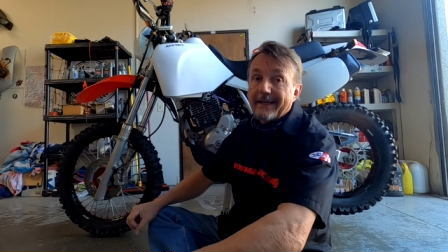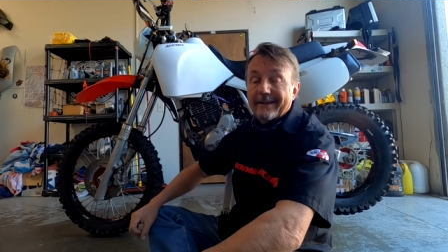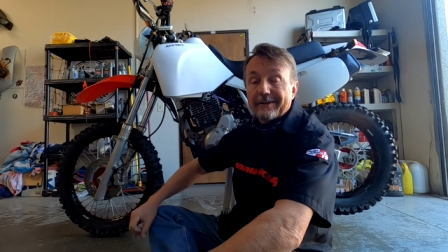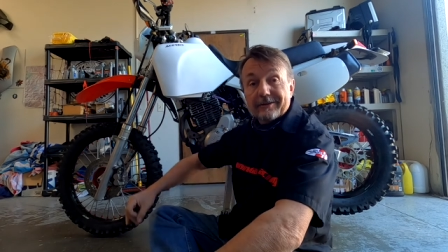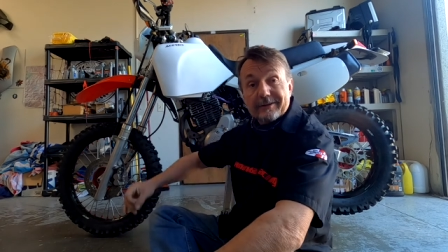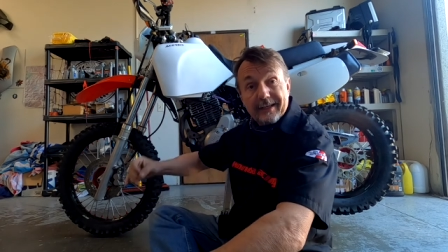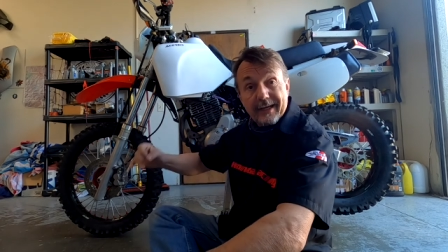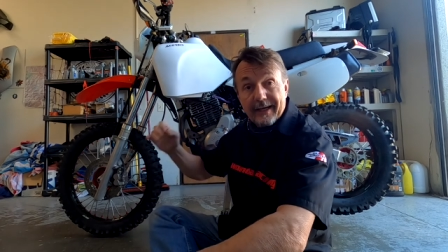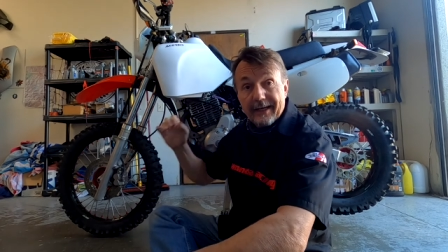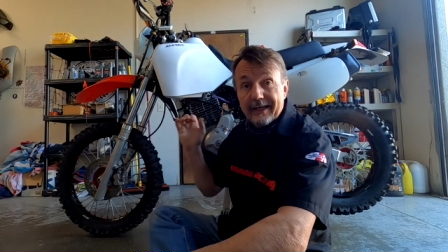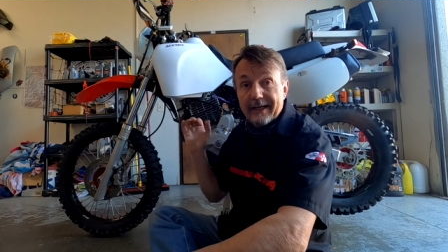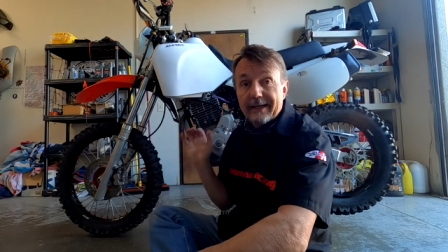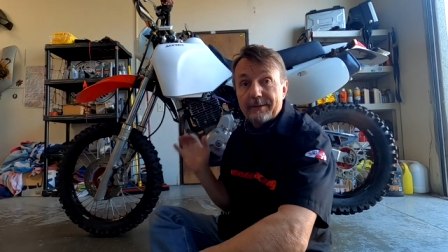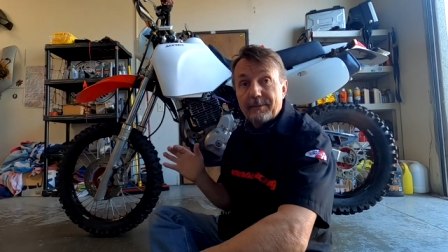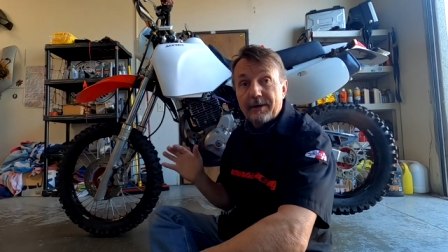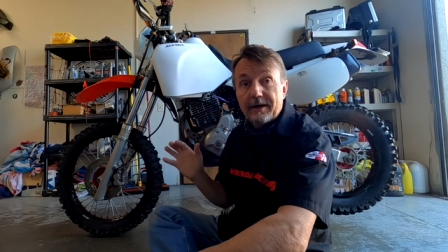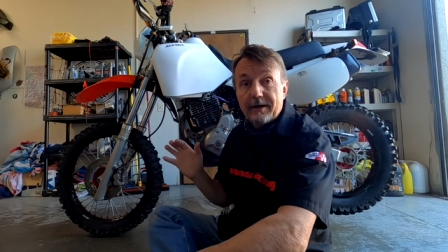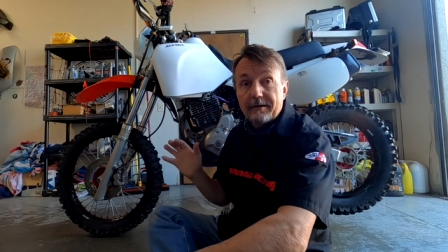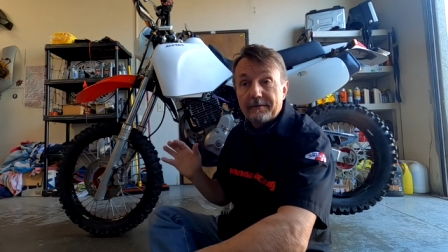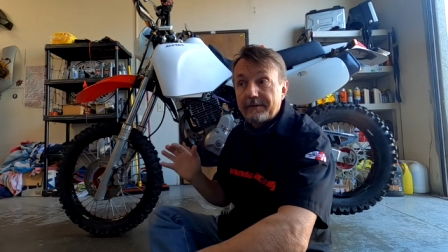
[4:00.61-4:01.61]
and they're taking
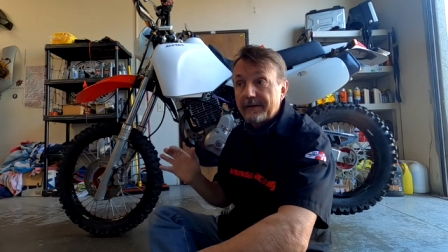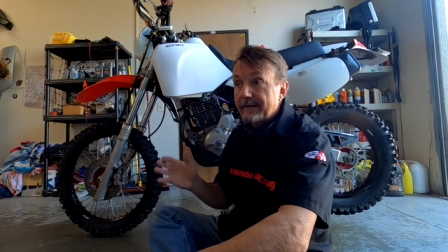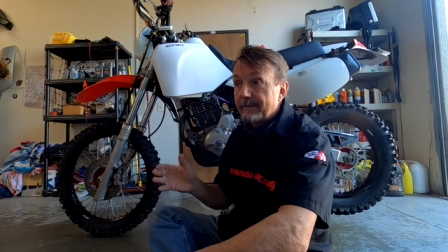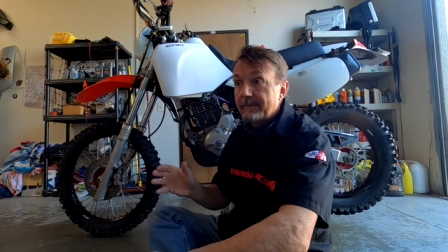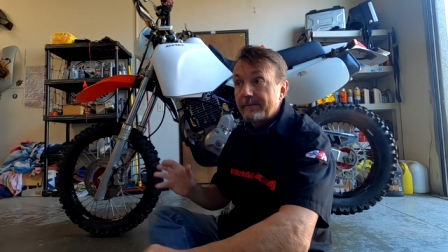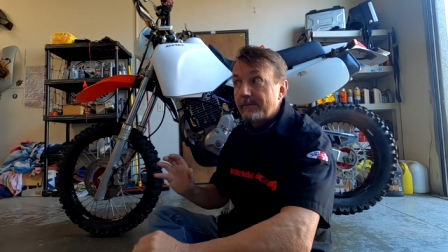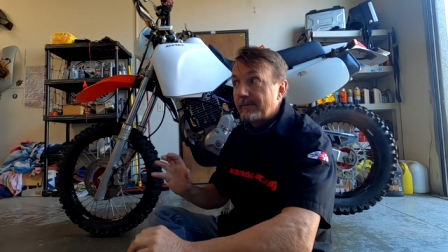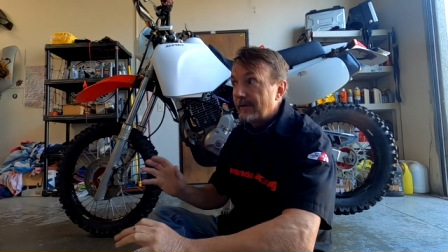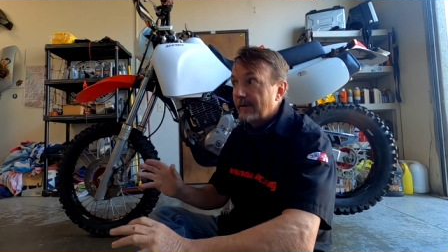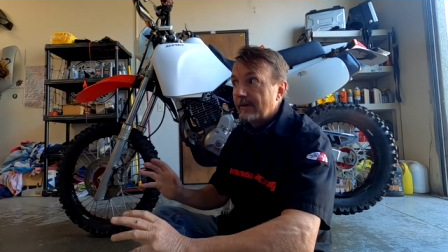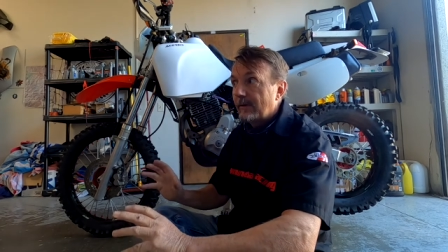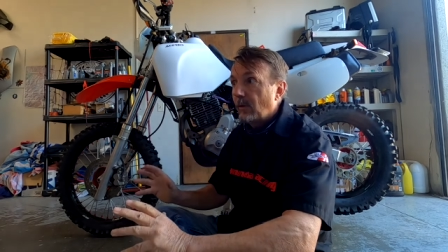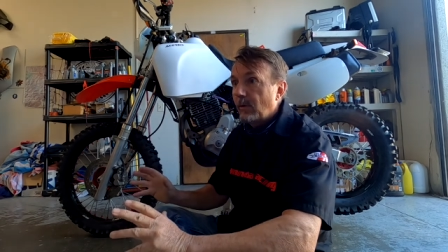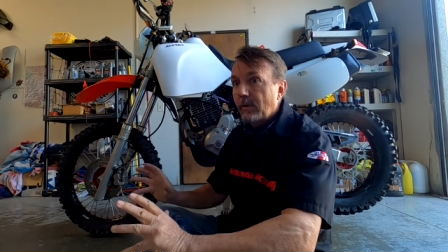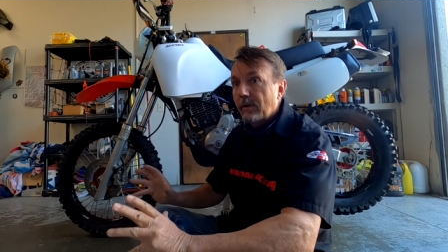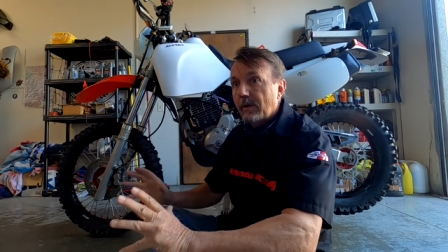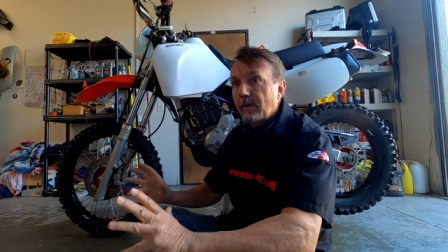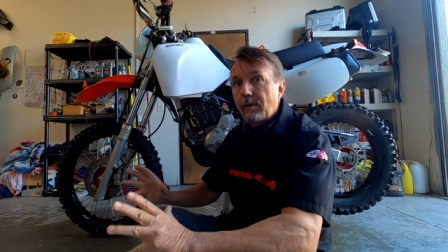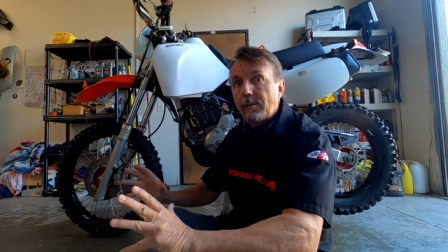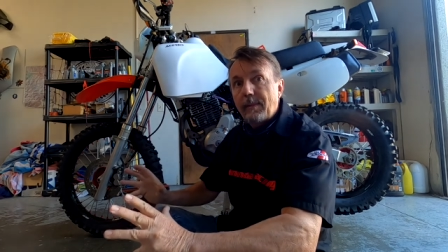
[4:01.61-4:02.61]
them off, and
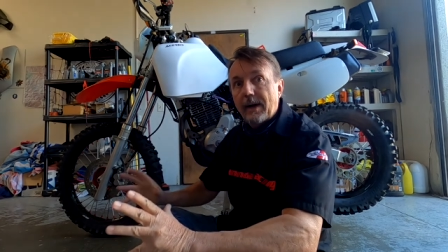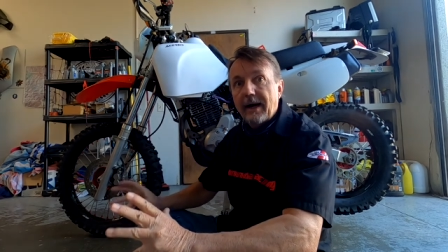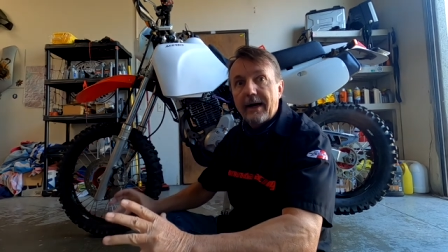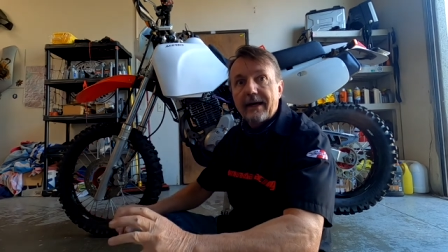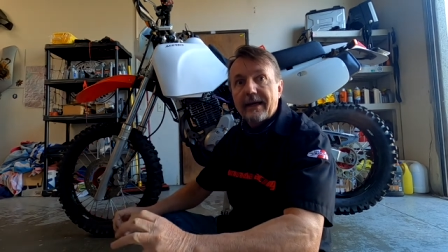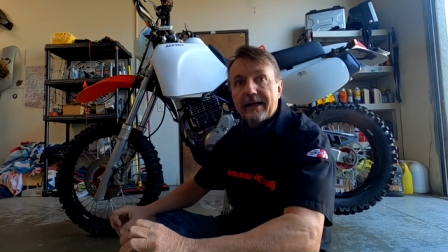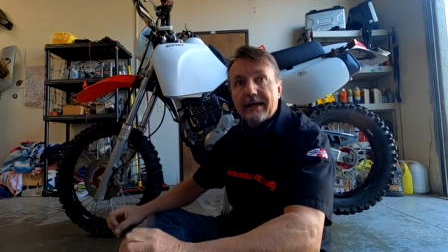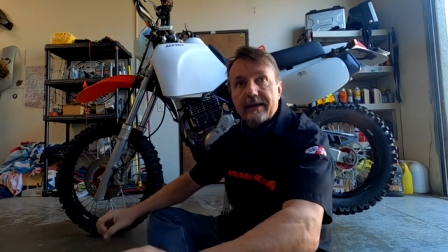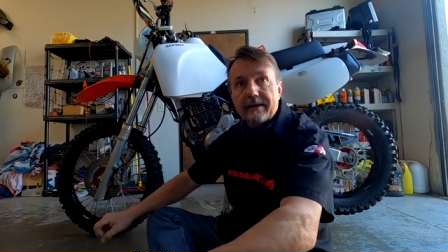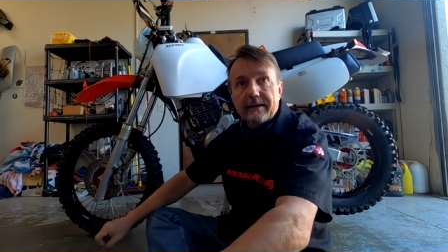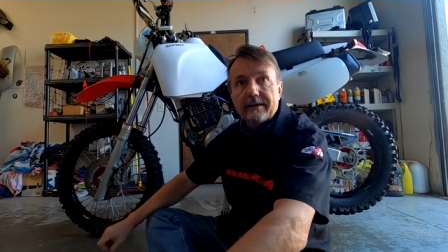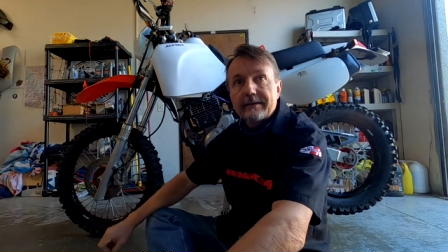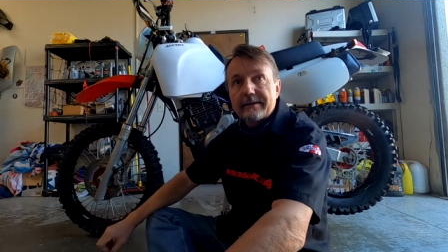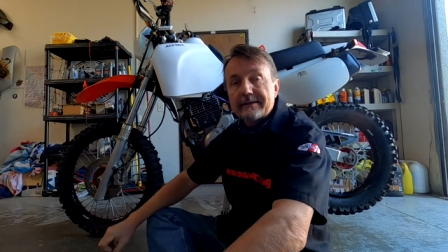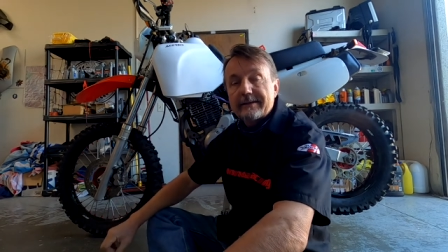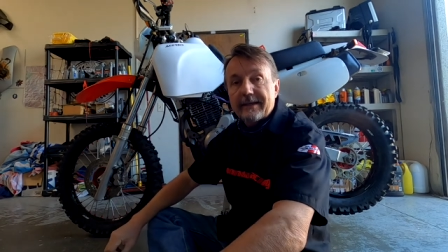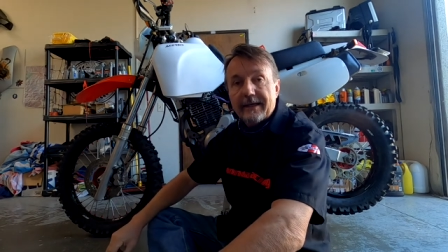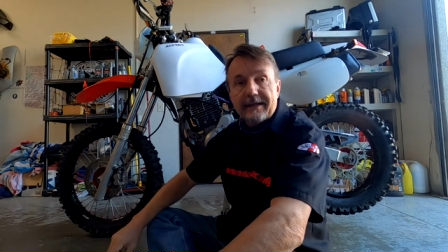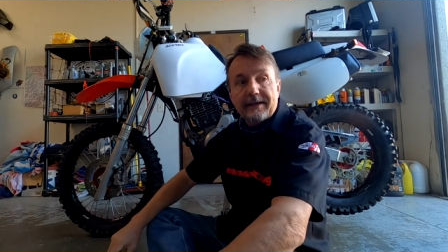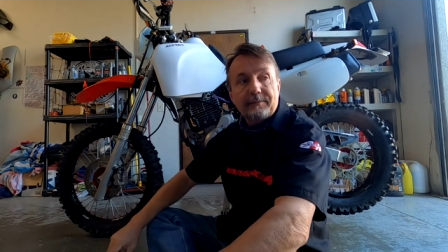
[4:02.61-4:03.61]
Lord Almighty,
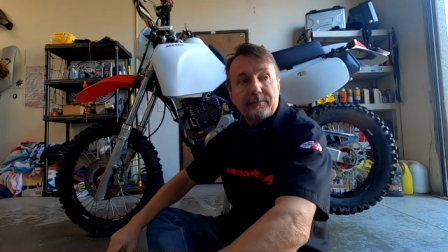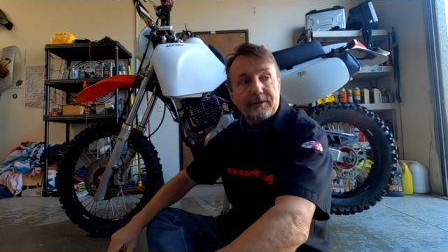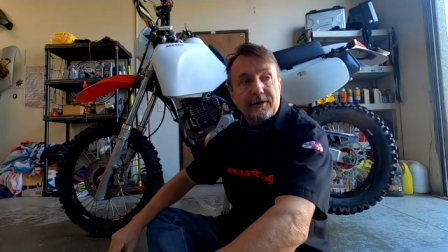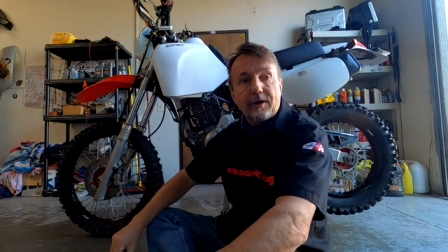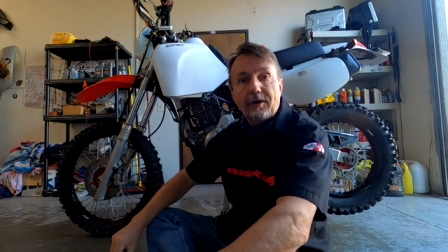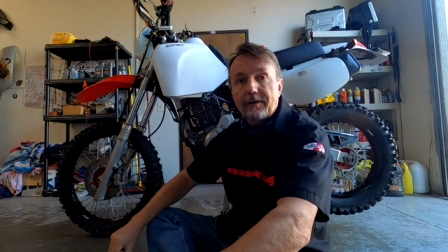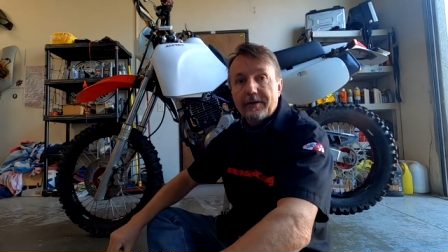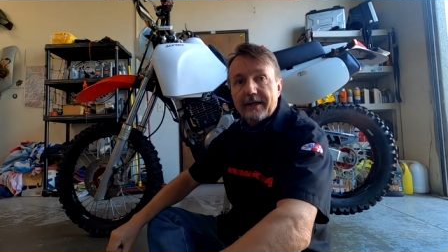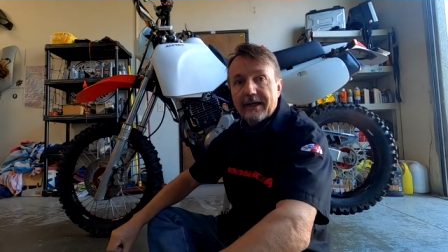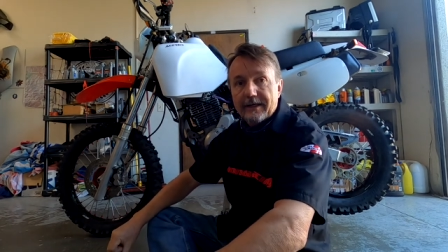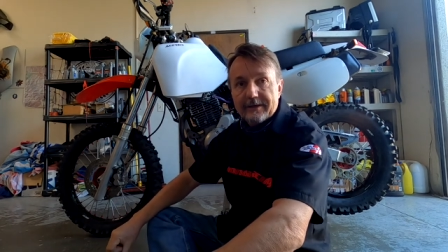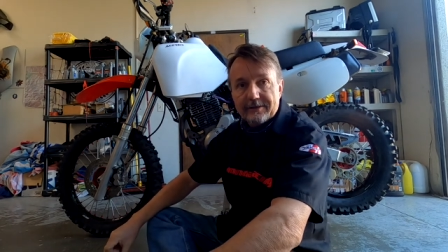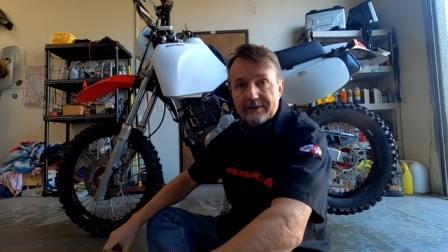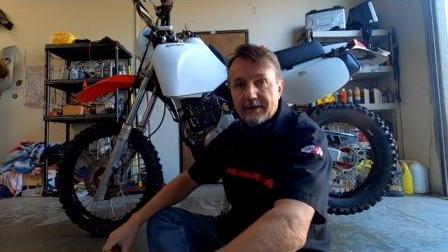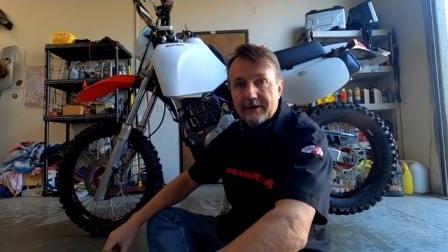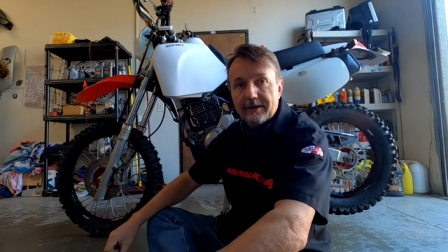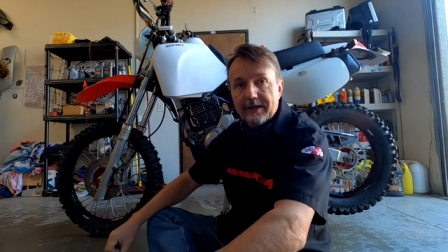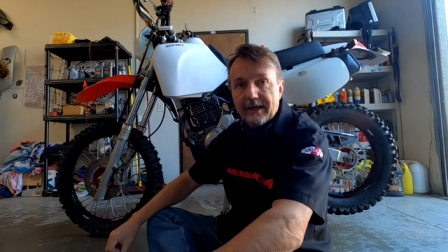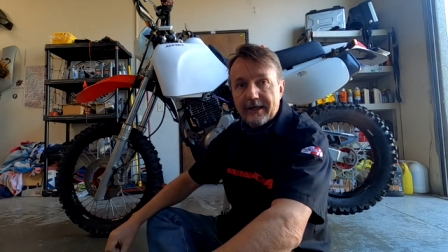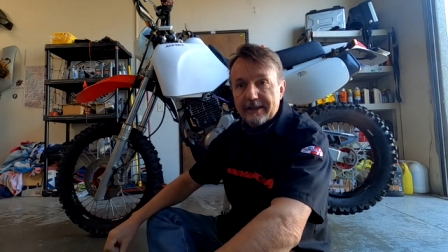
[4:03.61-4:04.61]
send them to all the
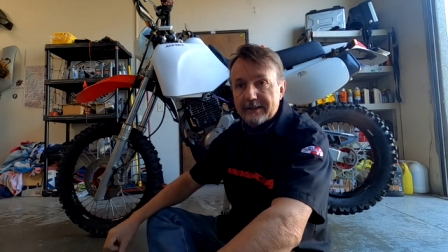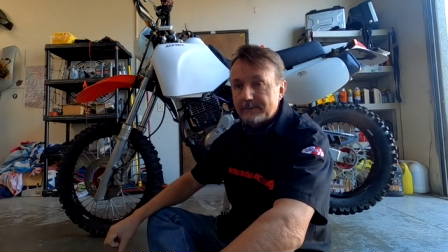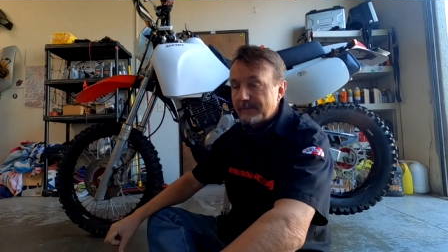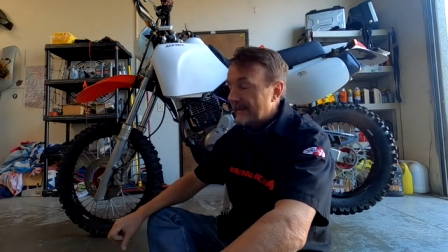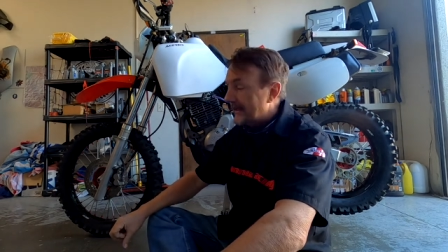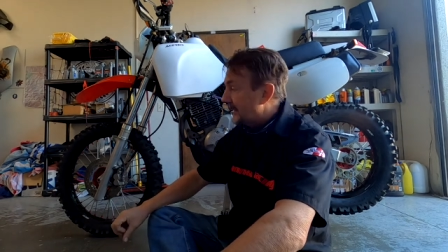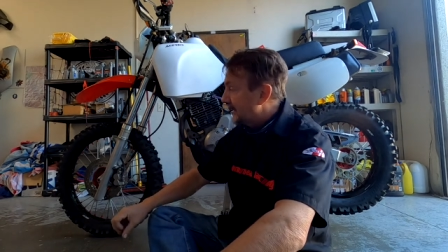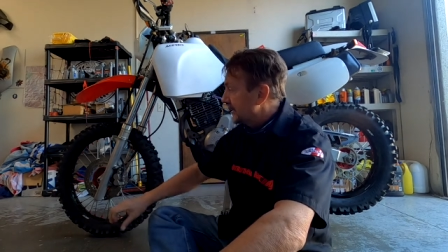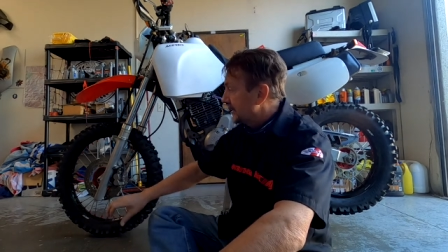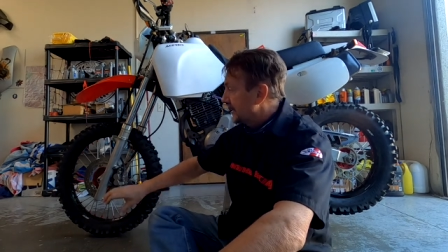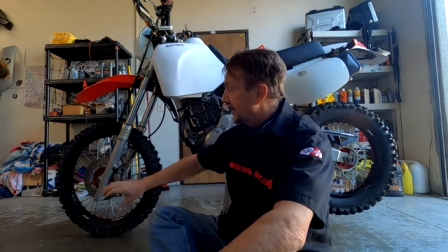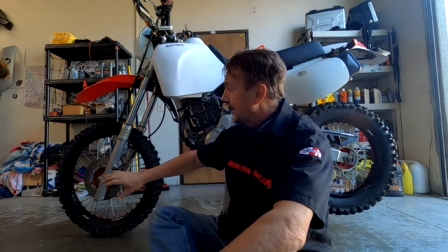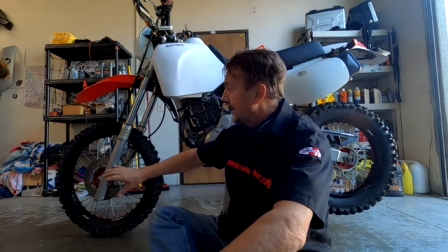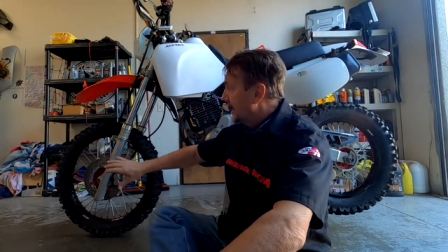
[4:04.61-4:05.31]
XR guys, because